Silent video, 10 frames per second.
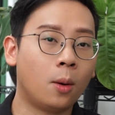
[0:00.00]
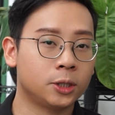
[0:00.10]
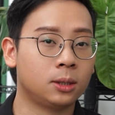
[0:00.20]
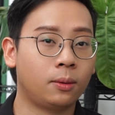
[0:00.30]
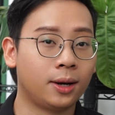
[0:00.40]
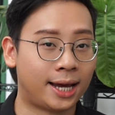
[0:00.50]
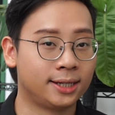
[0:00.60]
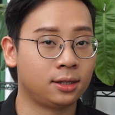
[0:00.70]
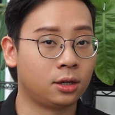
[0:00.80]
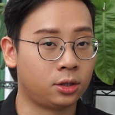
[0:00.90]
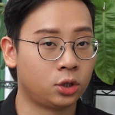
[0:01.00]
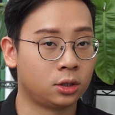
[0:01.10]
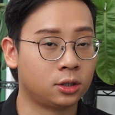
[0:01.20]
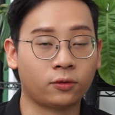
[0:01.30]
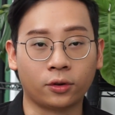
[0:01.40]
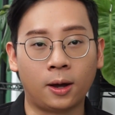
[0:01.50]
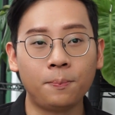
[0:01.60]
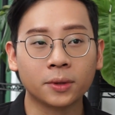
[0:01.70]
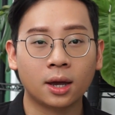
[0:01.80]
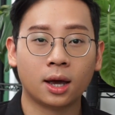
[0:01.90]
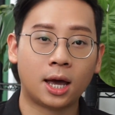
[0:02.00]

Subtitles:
optimal lighting conditions for them.